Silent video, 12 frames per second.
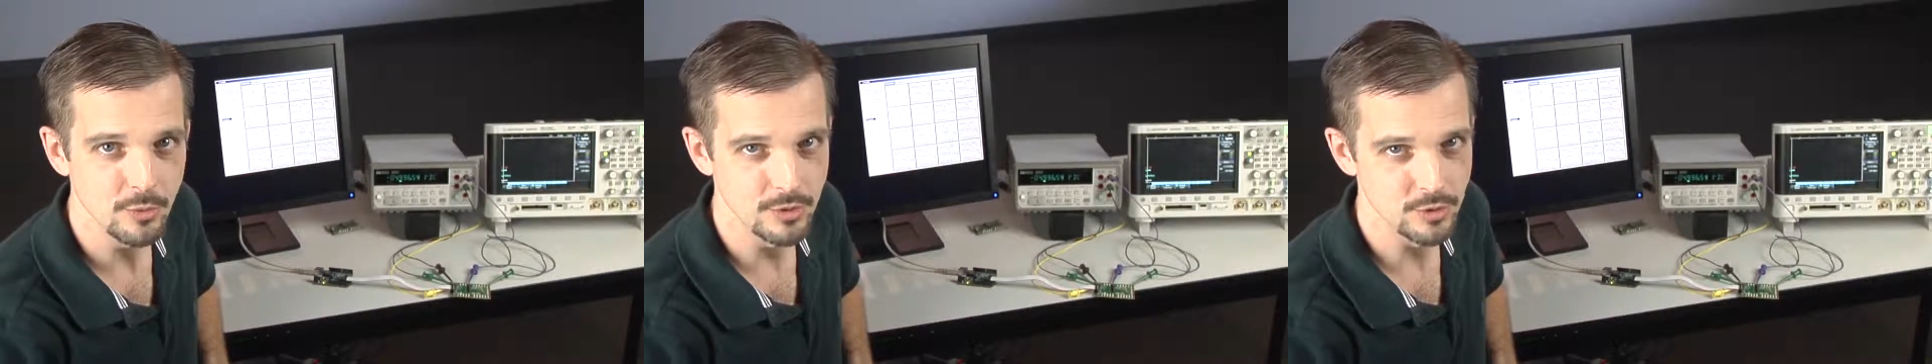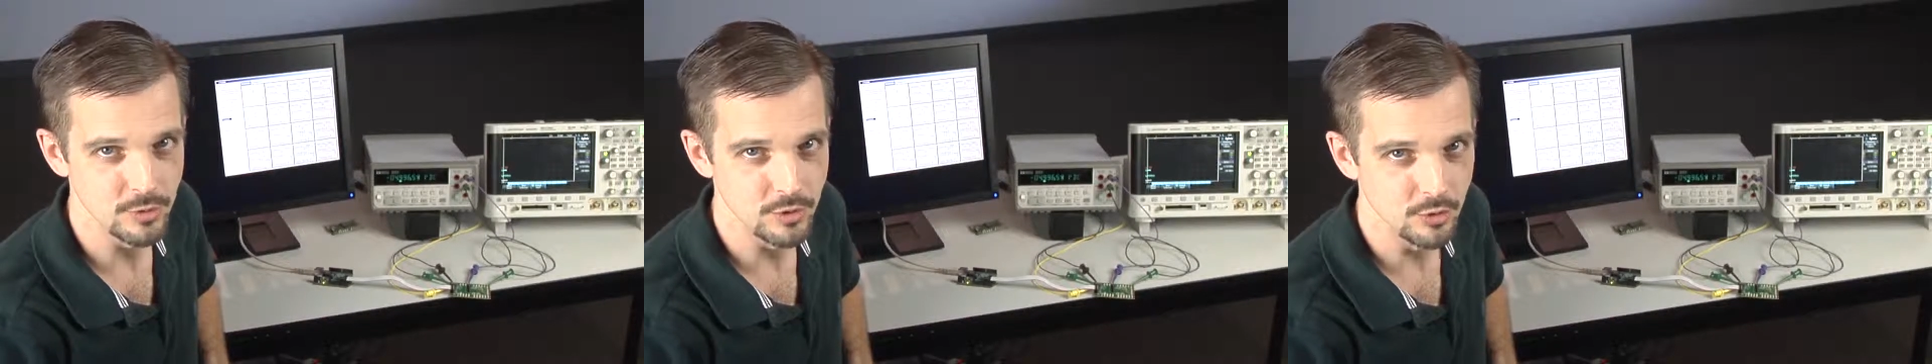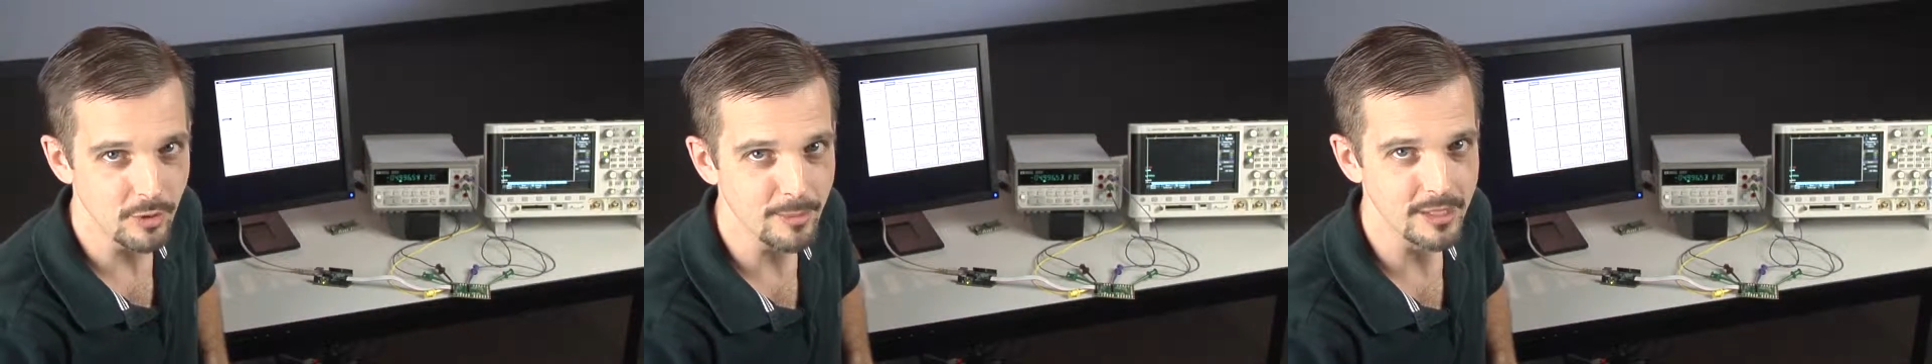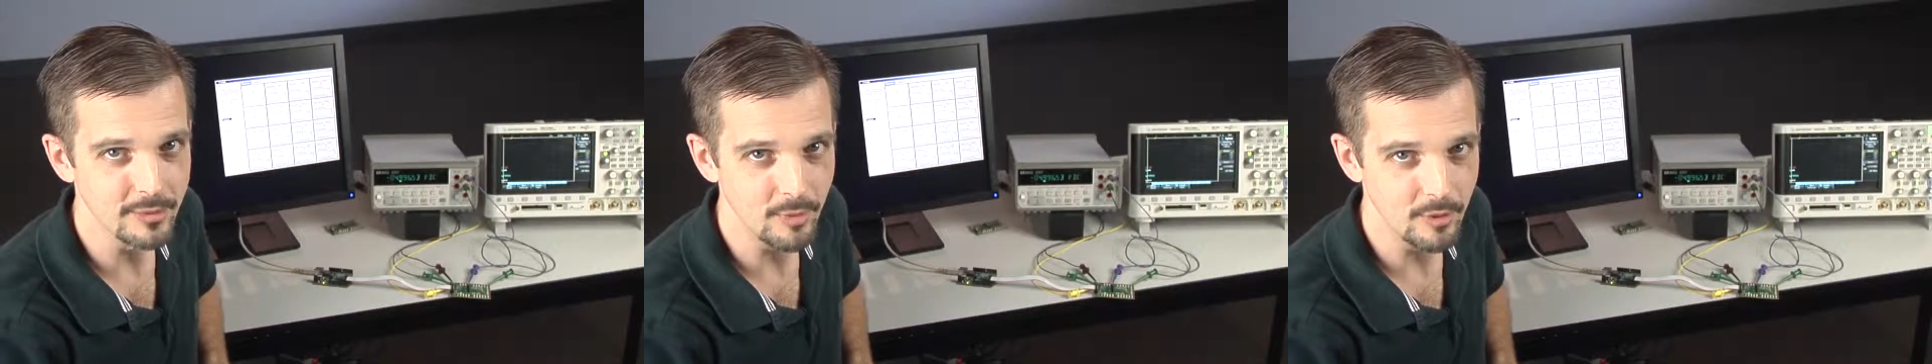which would
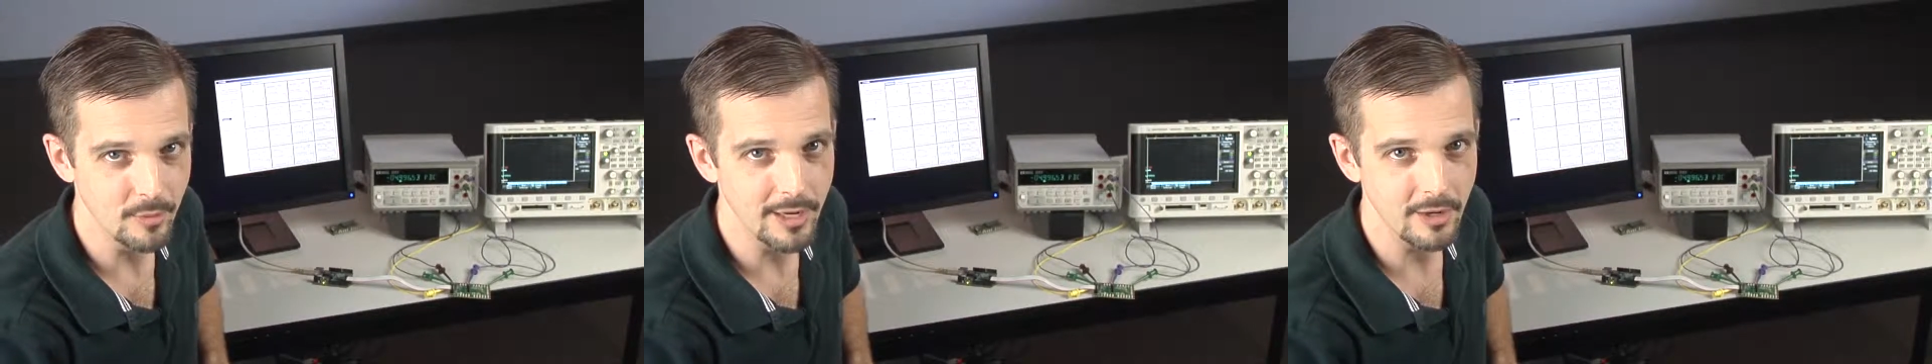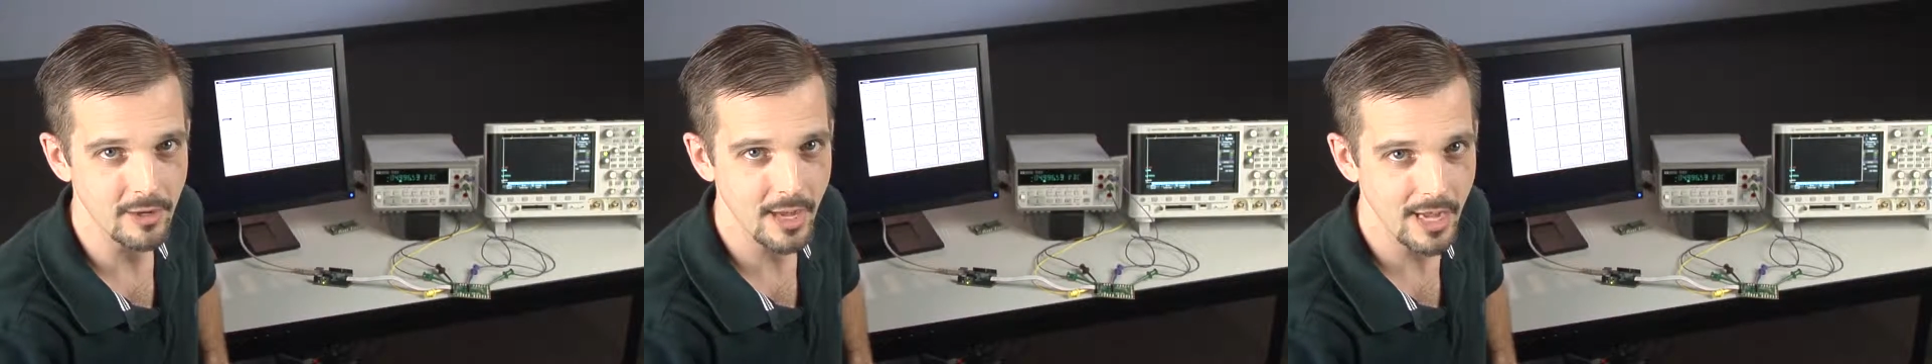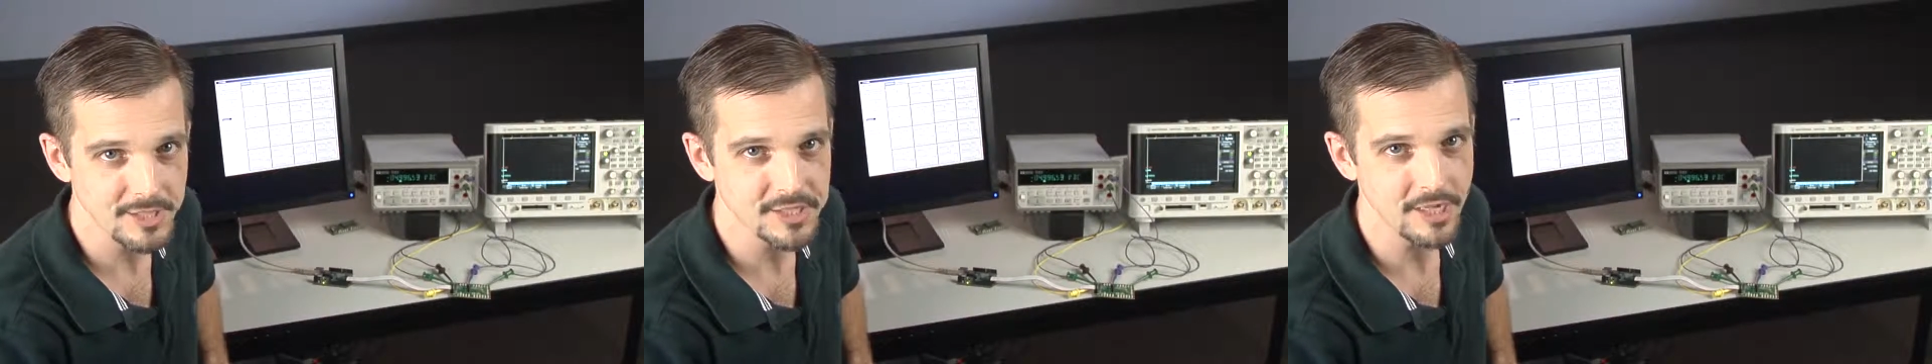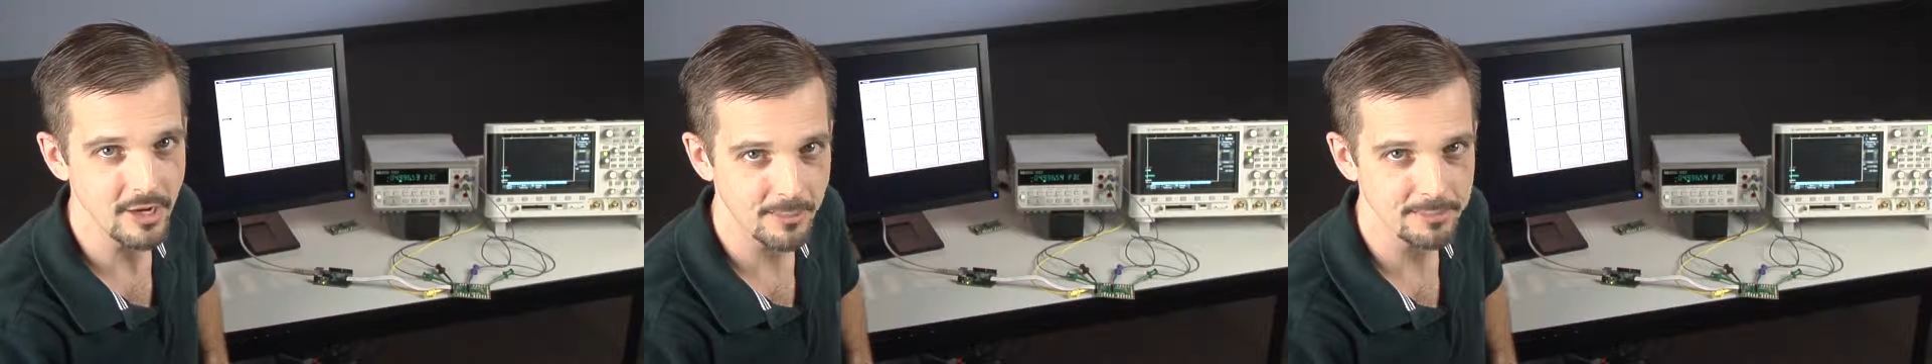normally require constant